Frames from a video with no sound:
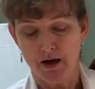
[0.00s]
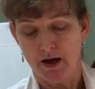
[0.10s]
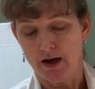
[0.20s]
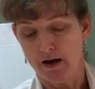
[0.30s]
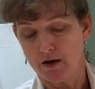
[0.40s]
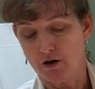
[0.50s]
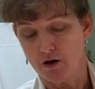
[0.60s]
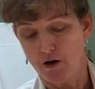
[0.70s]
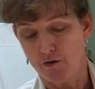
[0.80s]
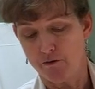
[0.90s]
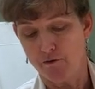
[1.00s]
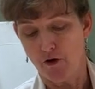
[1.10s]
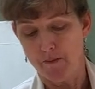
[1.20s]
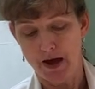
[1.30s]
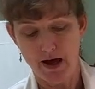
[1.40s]
and I could go
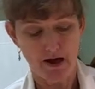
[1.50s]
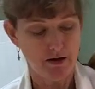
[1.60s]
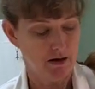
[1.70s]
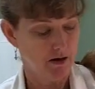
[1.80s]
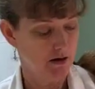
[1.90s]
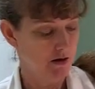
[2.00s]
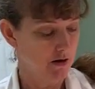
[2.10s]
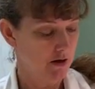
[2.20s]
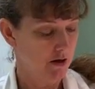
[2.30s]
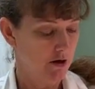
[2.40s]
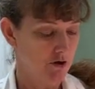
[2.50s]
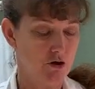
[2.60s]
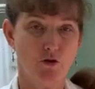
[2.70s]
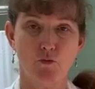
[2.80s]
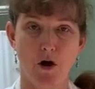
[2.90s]
from head
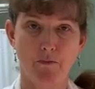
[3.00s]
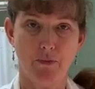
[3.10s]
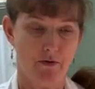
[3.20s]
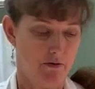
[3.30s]
to rump,